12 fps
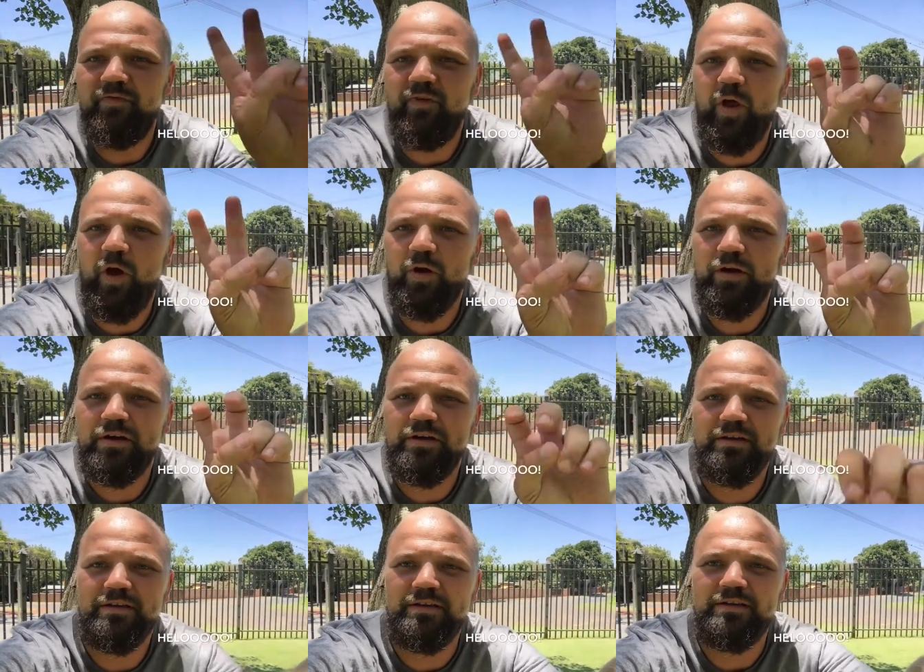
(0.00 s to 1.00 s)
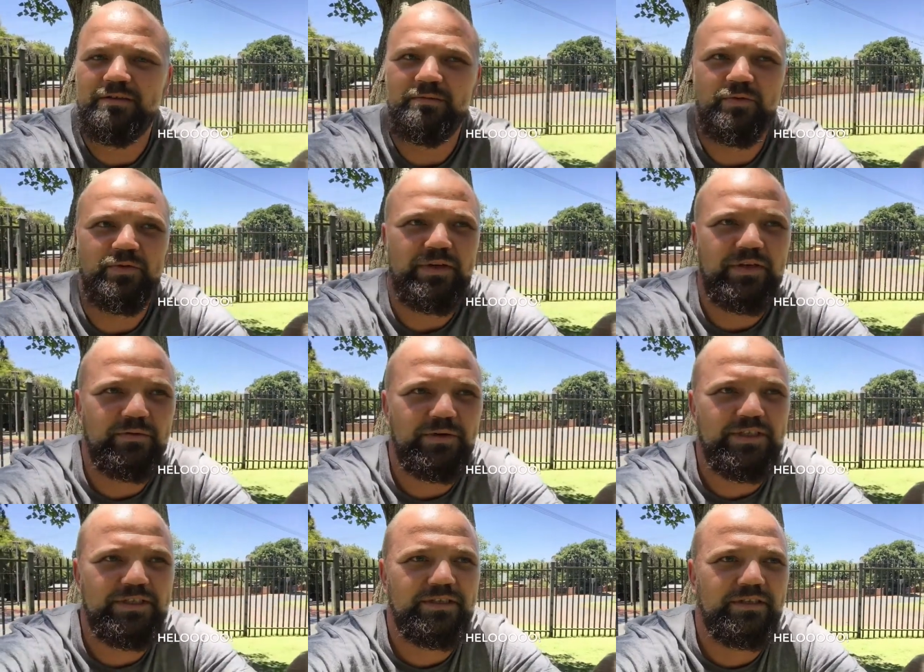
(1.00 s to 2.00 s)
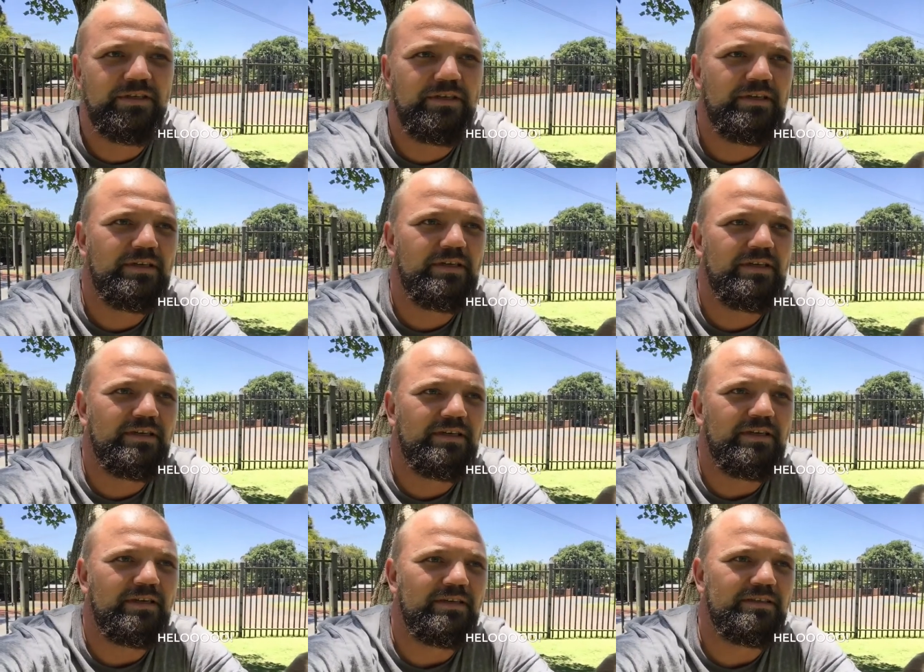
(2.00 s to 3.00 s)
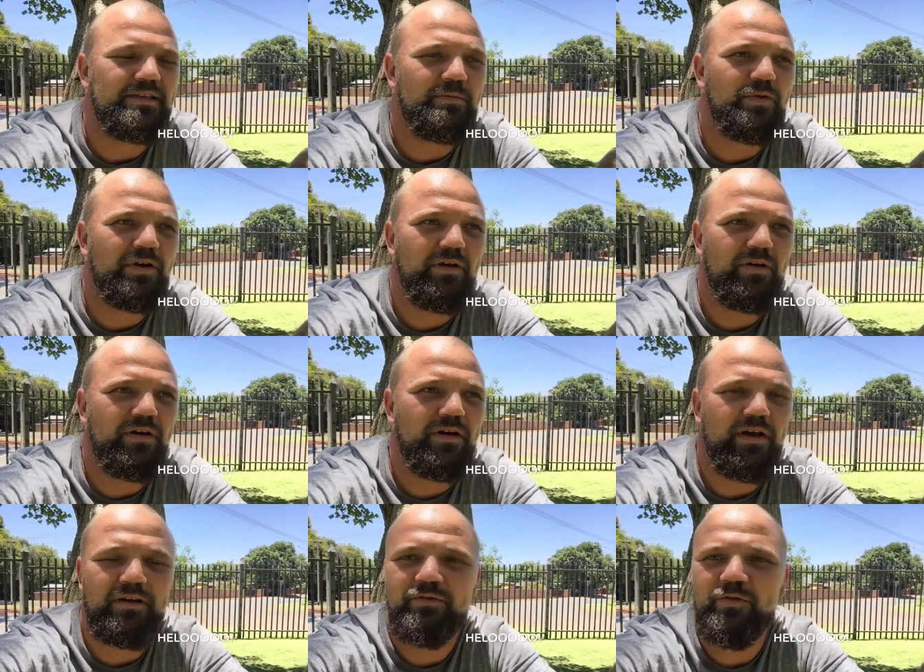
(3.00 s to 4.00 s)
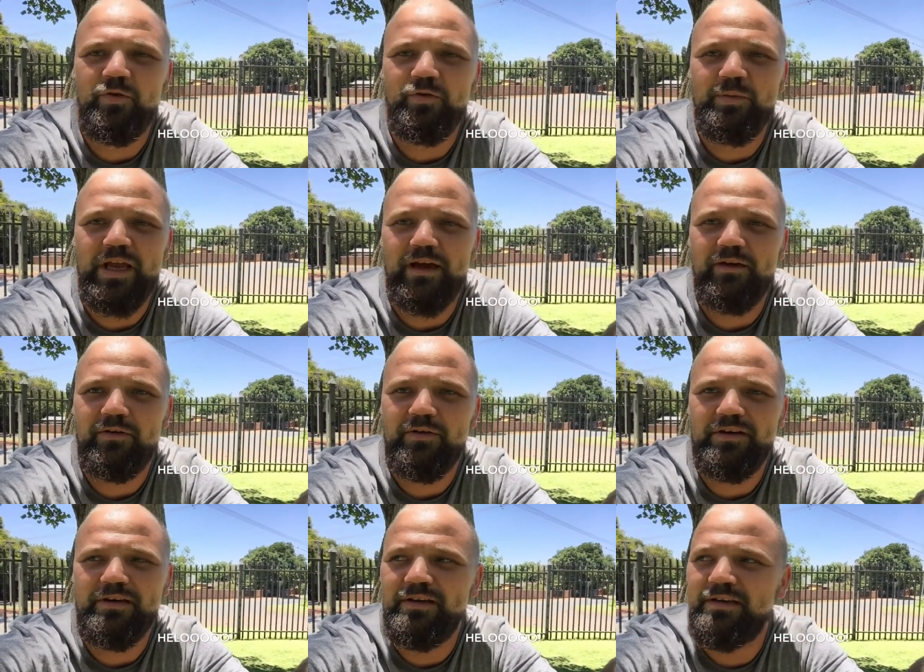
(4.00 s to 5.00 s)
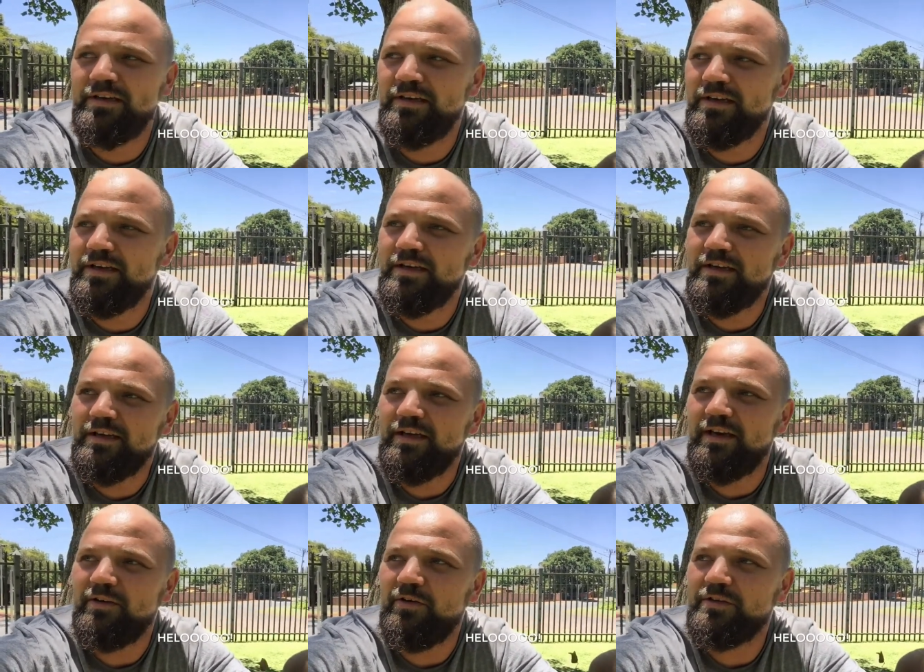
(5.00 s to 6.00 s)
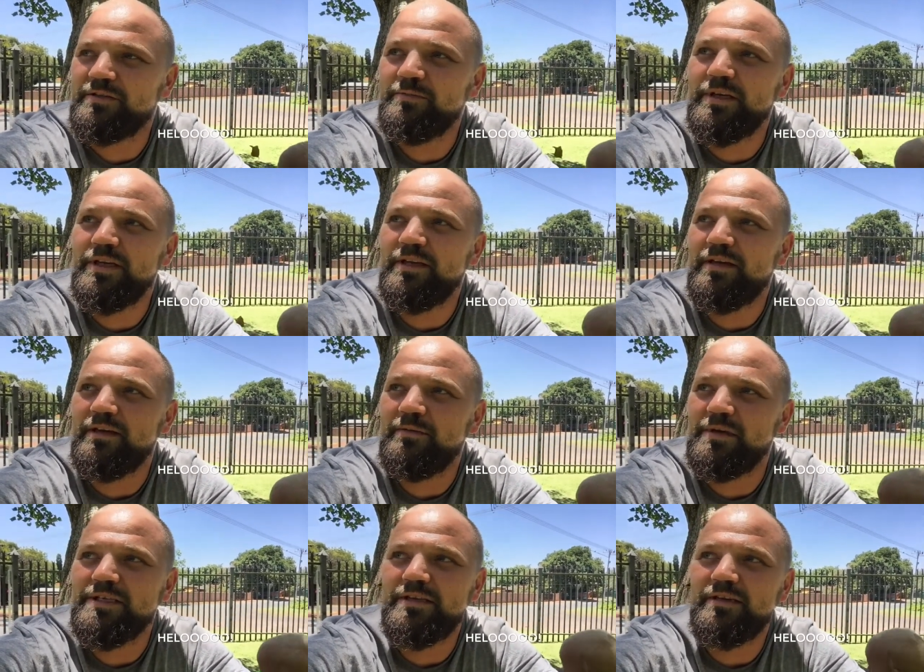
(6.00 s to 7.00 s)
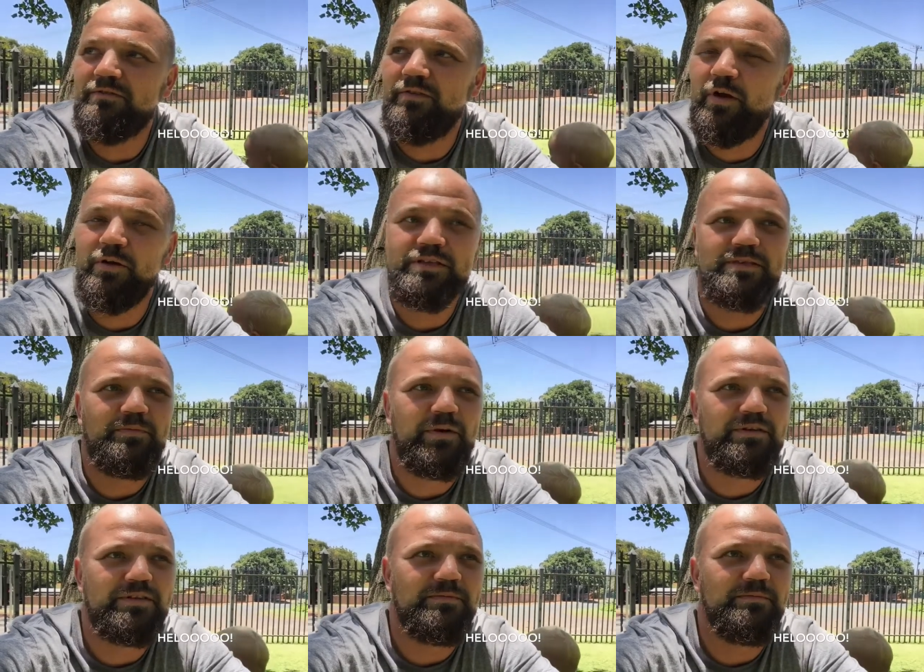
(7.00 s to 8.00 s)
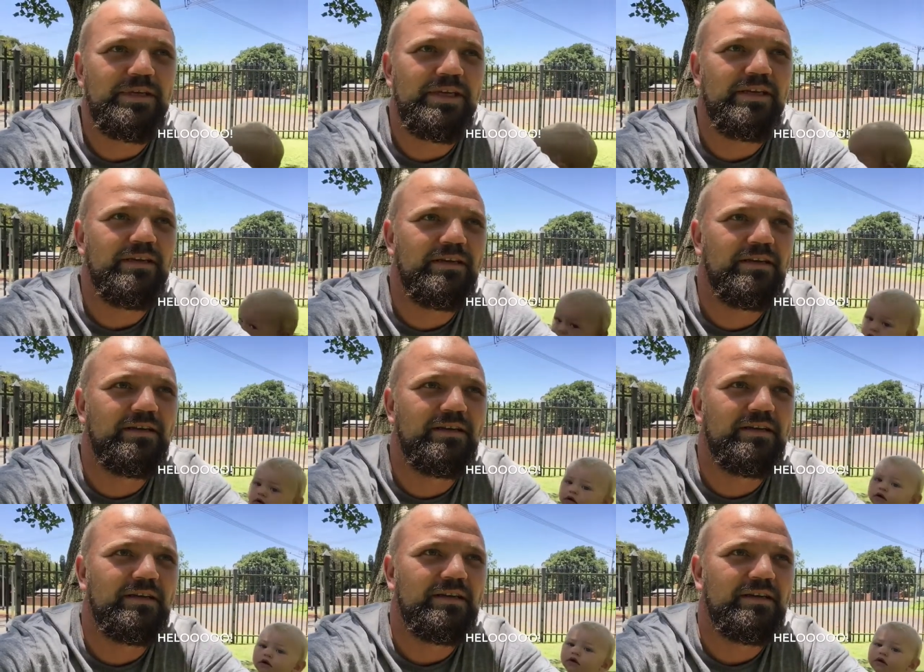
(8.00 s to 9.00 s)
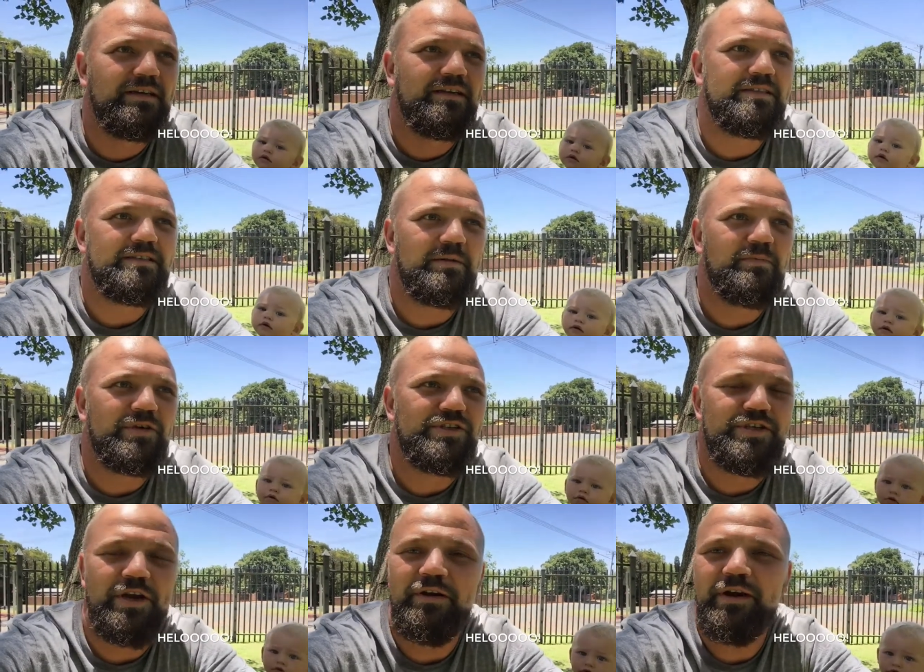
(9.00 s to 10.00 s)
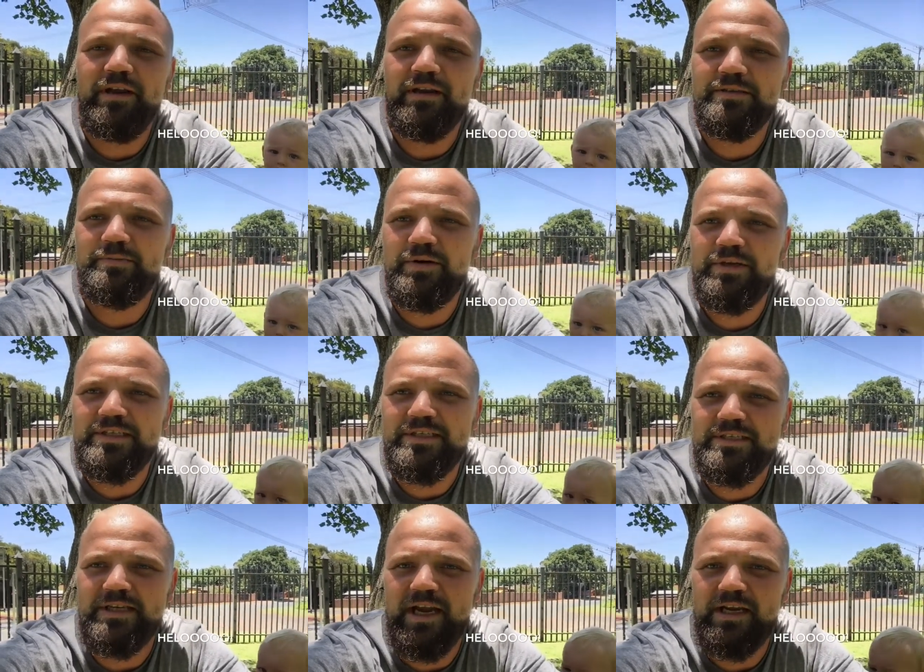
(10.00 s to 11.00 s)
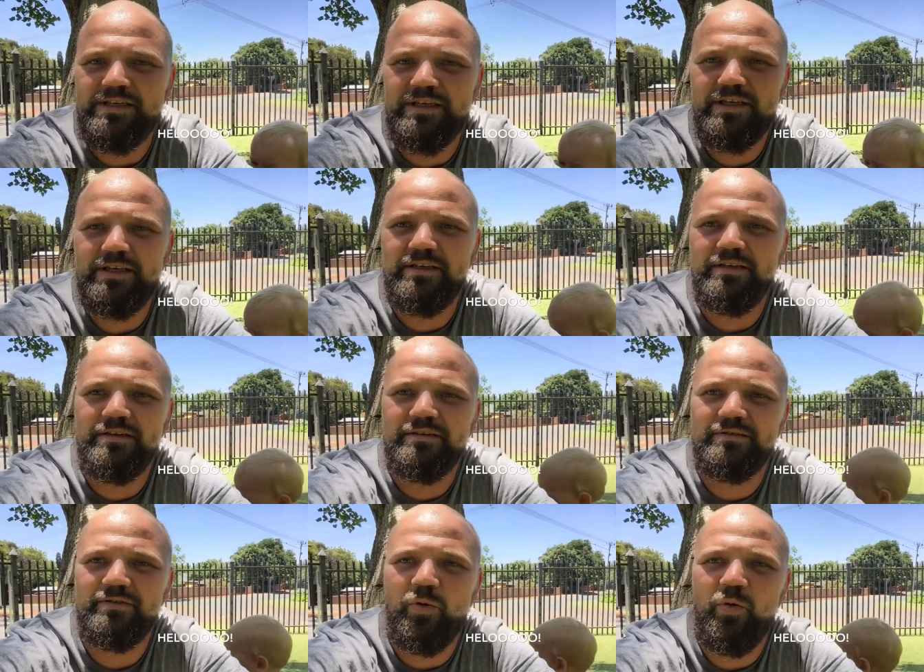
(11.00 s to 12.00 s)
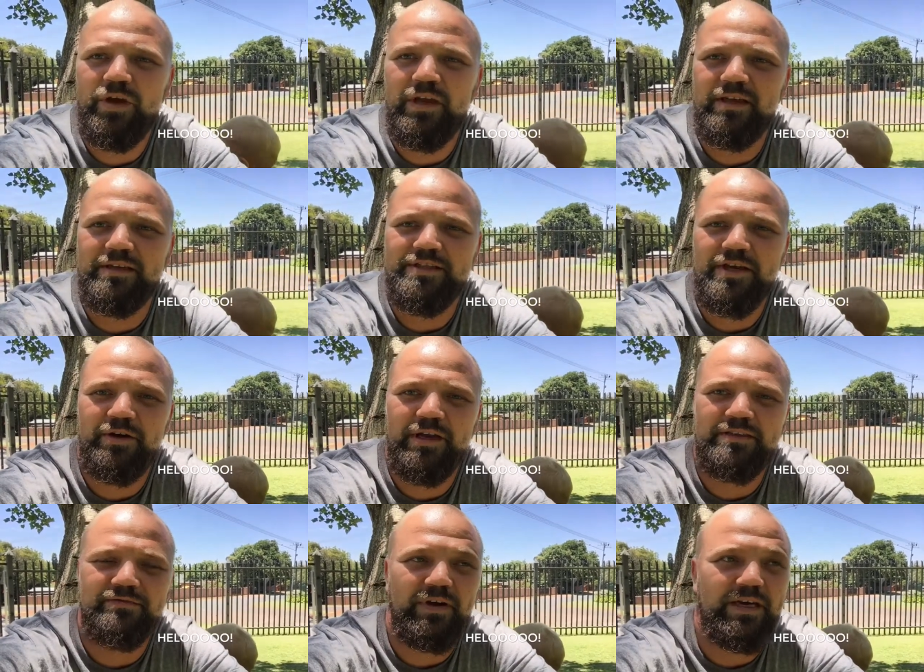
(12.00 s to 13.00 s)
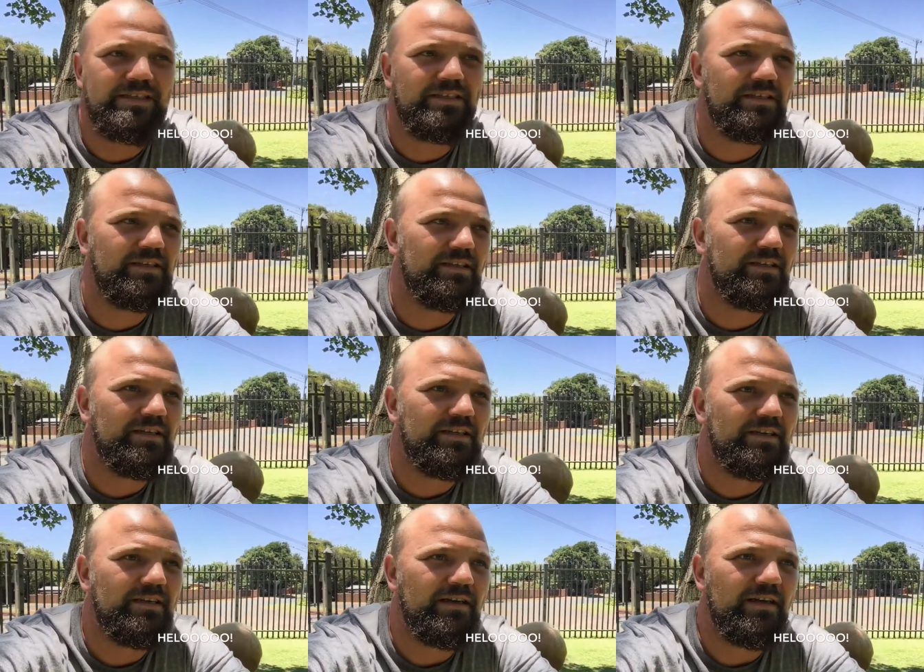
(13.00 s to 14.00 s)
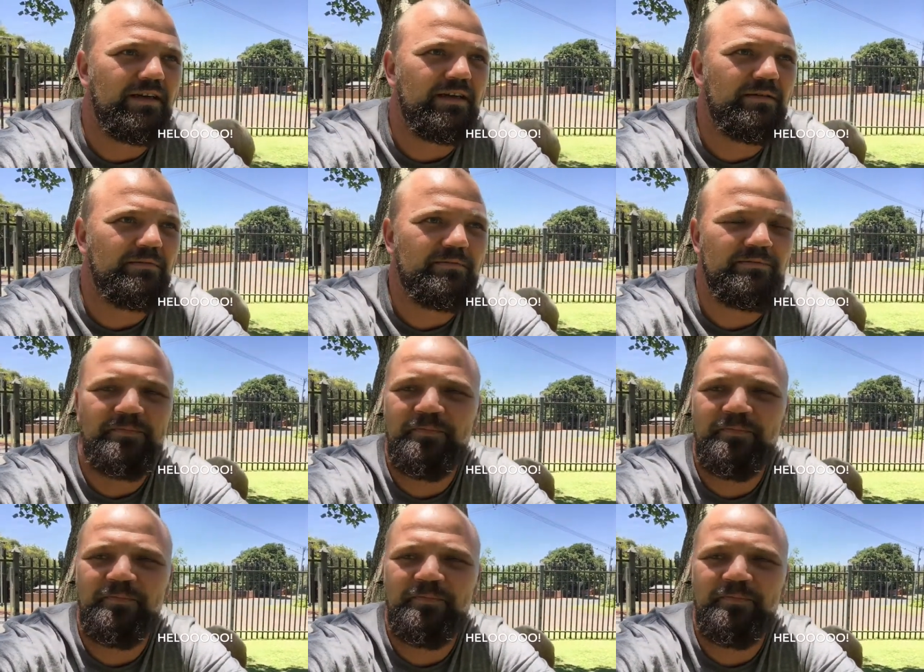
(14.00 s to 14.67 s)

vlog this morning, which uh, someone kind of called me out on and asked me, um, isn't a vlog supposed to be someone sharing experiences and actually talking and showing his face? Um,